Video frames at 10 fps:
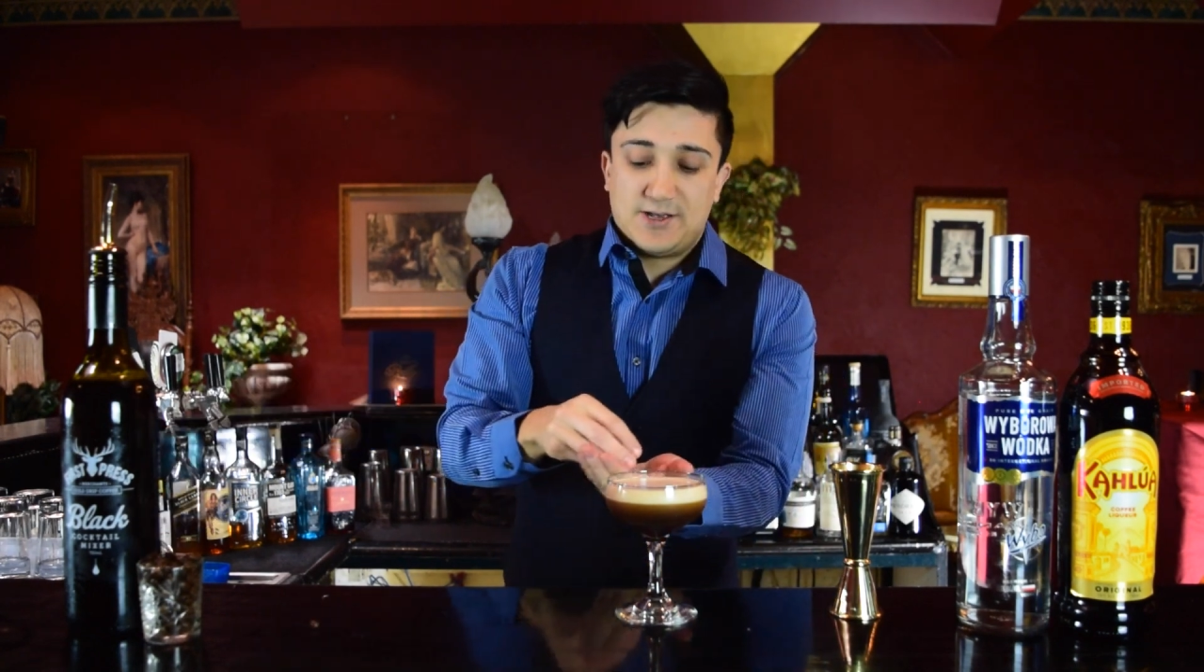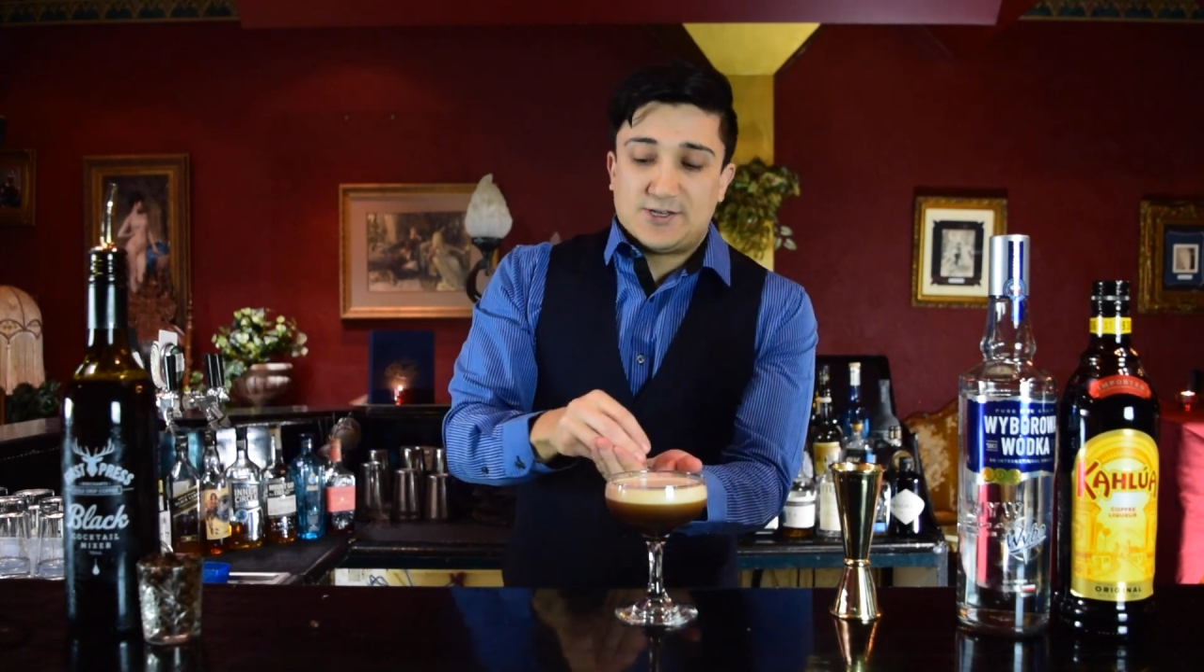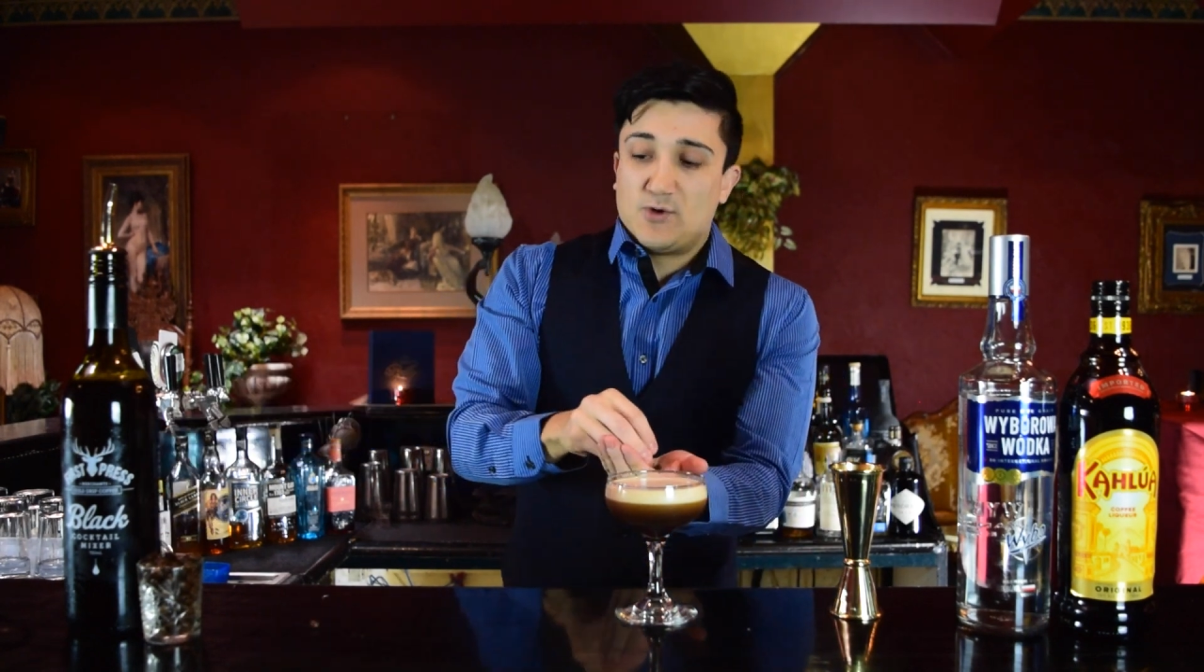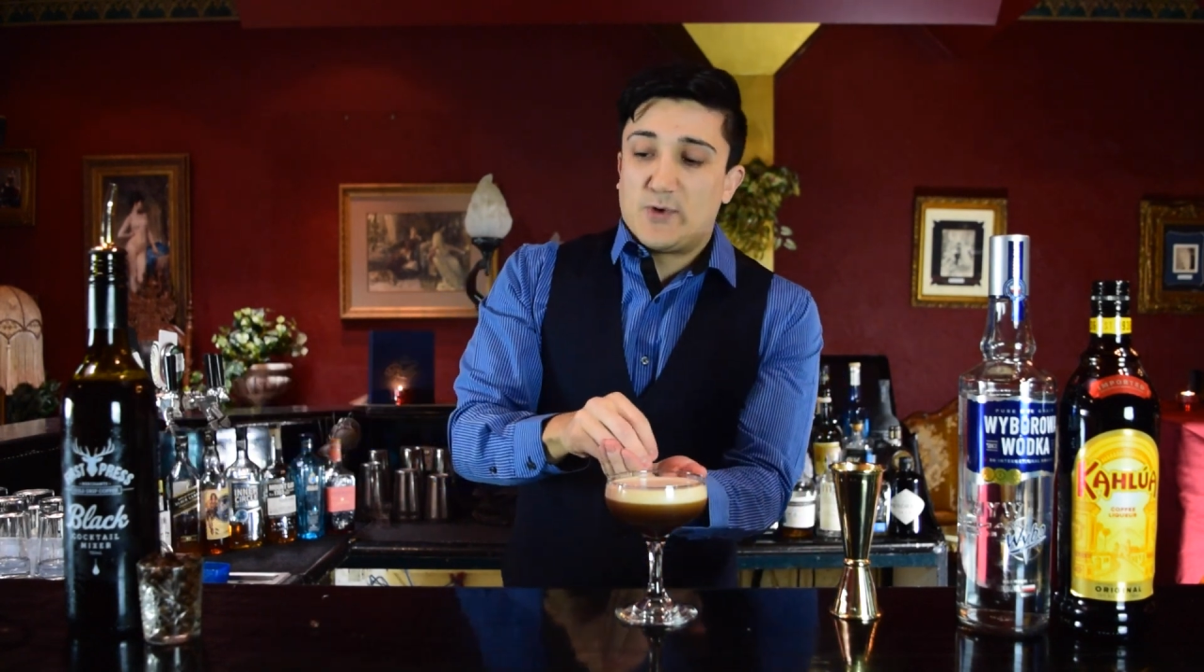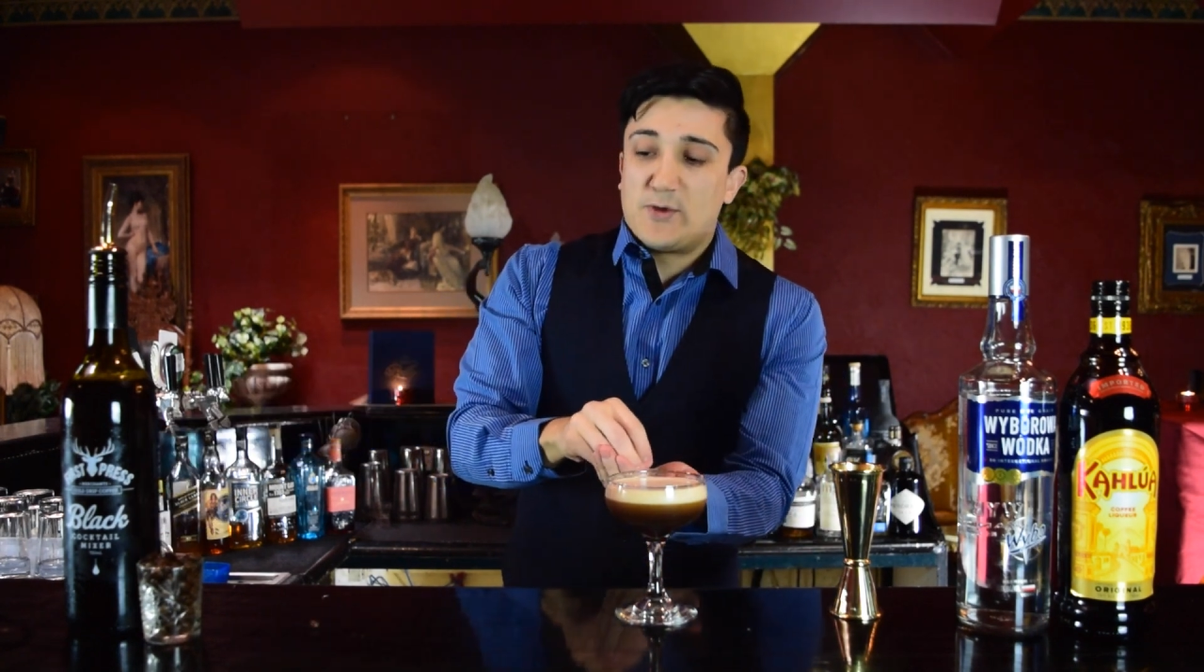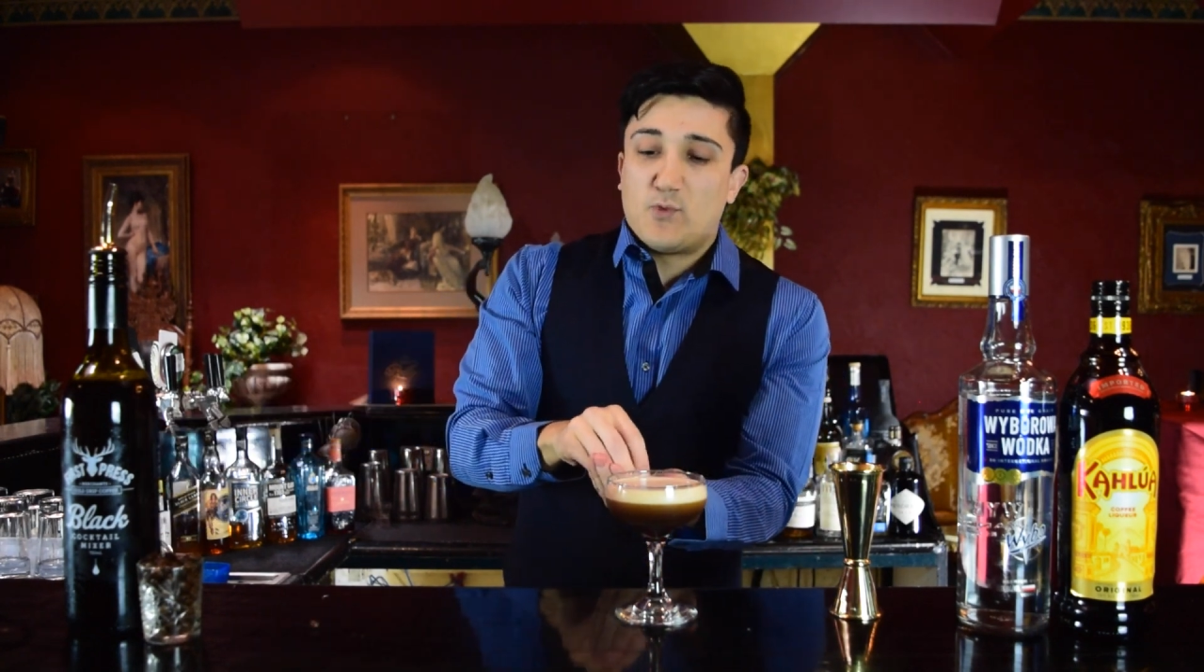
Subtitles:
So we